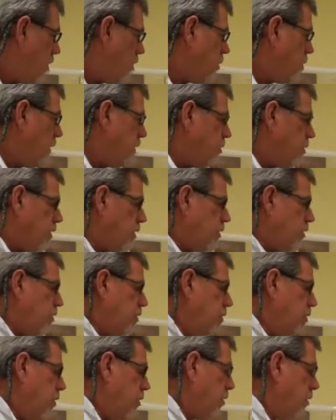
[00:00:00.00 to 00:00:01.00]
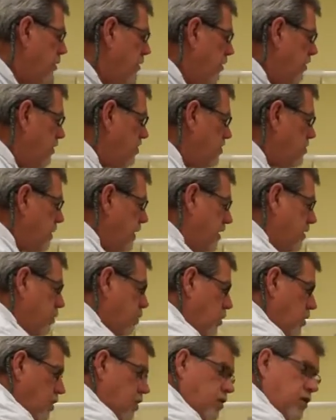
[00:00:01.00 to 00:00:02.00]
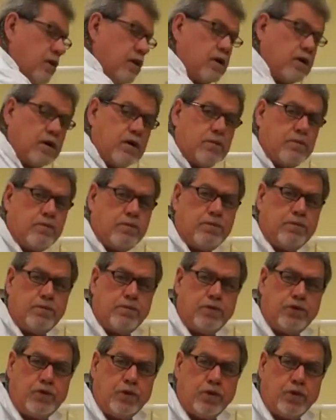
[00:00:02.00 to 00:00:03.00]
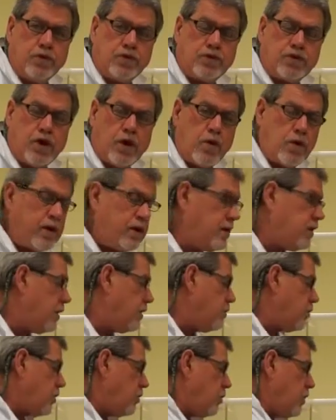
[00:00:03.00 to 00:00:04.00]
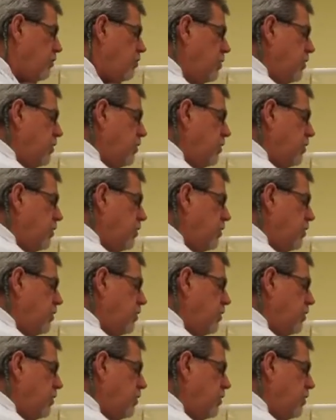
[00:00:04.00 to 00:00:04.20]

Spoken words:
We would inspect where the tool's going, and when we